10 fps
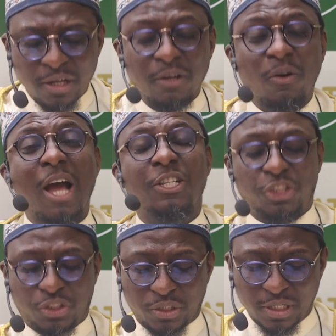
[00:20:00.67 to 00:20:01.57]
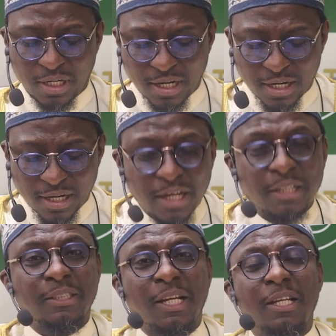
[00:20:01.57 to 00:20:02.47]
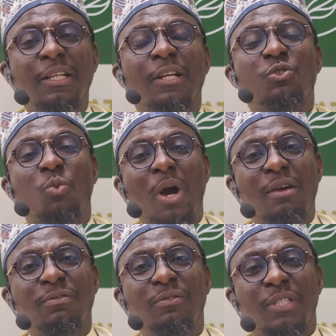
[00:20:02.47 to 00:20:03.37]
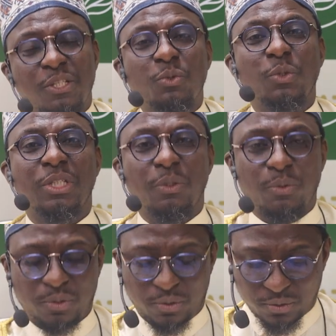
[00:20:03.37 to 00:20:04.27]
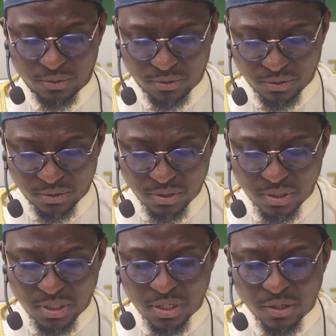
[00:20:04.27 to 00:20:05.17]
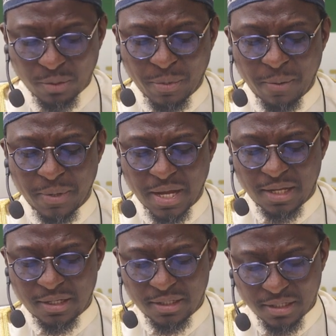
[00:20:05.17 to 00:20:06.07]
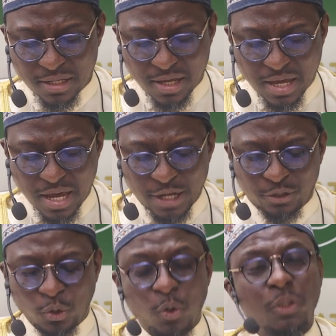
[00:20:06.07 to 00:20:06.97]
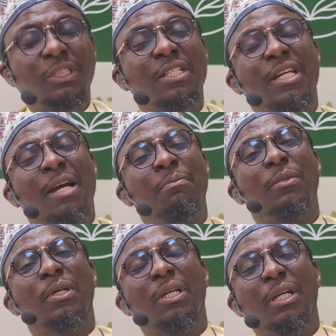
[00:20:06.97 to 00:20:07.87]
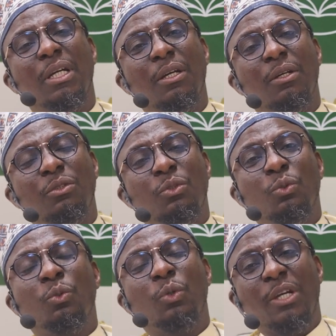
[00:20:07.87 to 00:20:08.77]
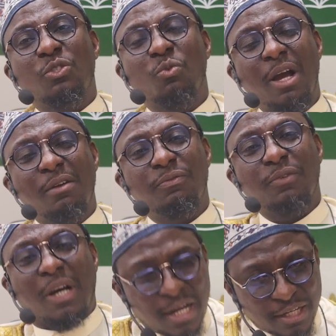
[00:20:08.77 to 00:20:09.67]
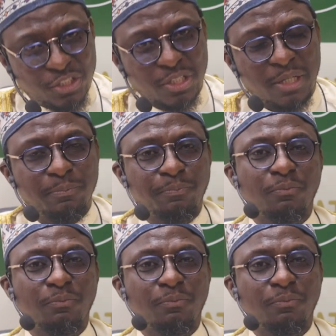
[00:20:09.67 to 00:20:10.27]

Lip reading: he rushed in telling his wife this good news. Remember, he told the same to his wife Aisha.